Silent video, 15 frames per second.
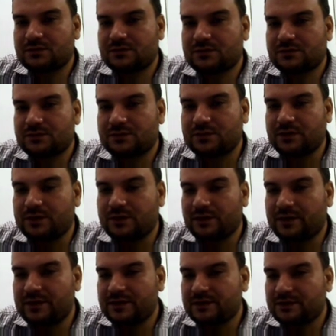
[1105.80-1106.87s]
so
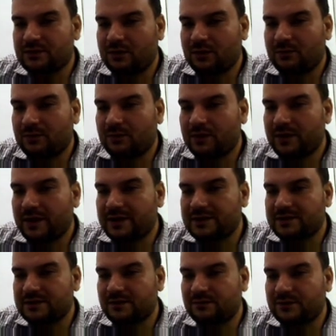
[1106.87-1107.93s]
here it is, log boat
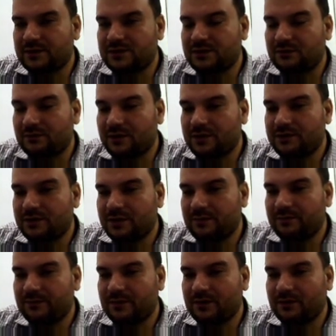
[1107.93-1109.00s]
catches a fish in 1
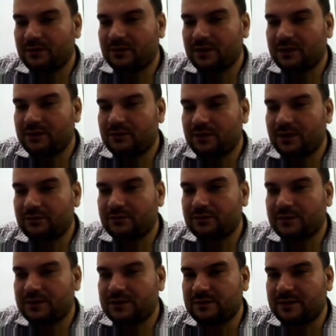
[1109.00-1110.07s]
trip. Okay, you have to
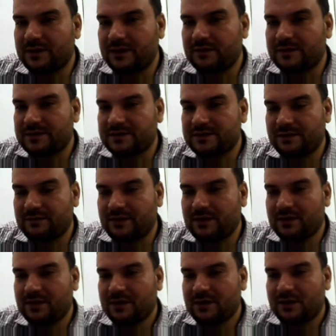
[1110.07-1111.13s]
multiply it by
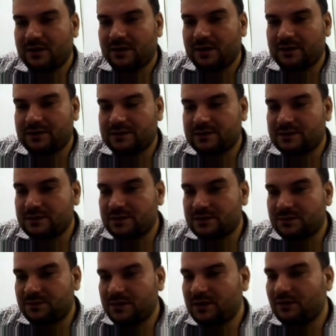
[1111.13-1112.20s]
7, and this is the
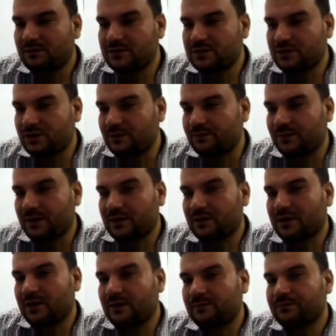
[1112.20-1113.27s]
speed of the ship.
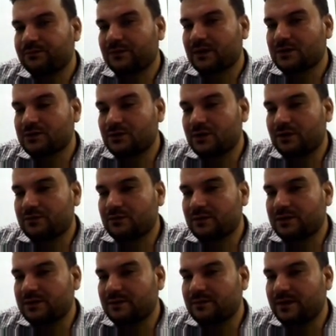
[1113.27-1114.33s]
Okay, so you have to
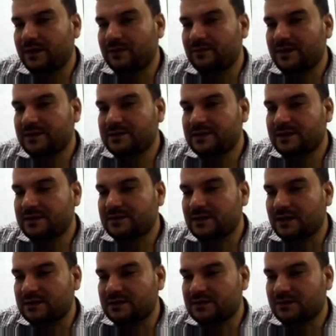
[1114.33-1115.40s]
multiply it by 6
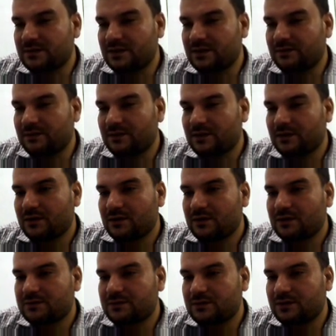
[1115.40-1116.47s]
hours. Okay,
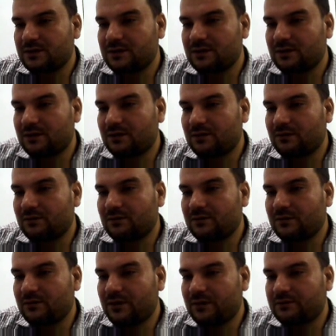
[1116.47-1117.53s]
so here
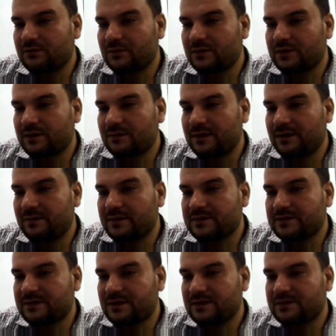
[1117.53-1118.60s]
you have to multiply by
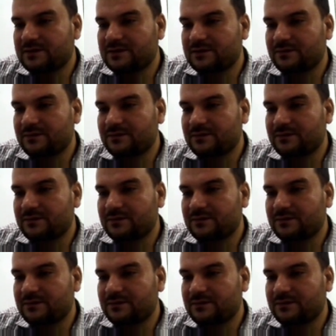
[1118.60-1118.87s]
6,